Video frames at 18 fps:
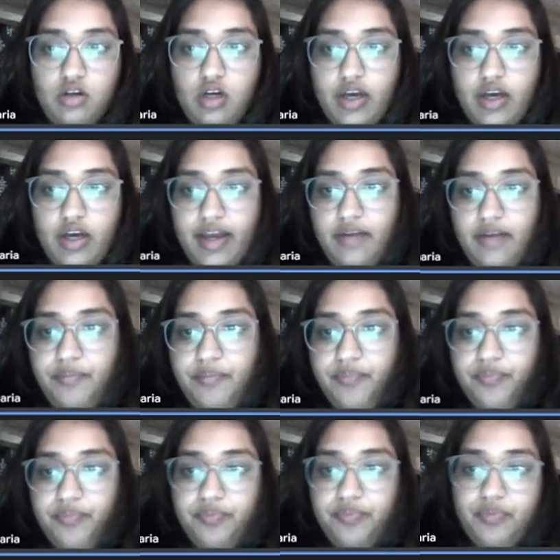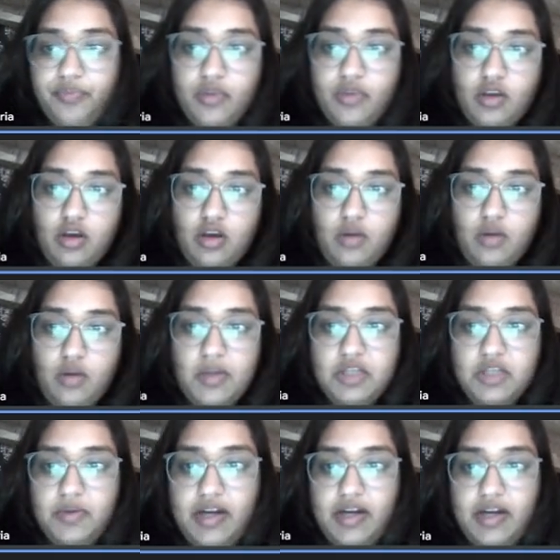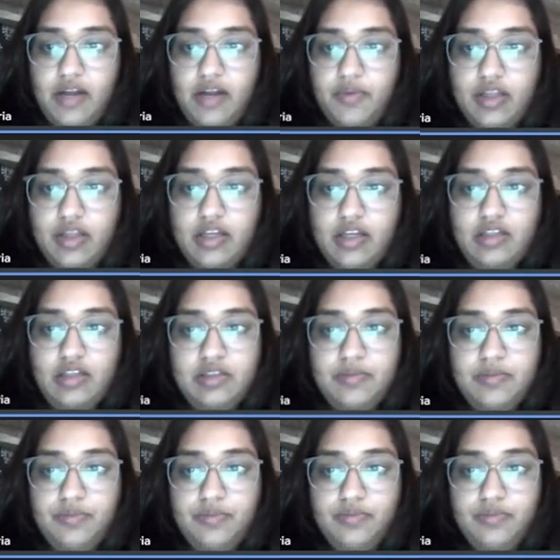Again, once we're done with this,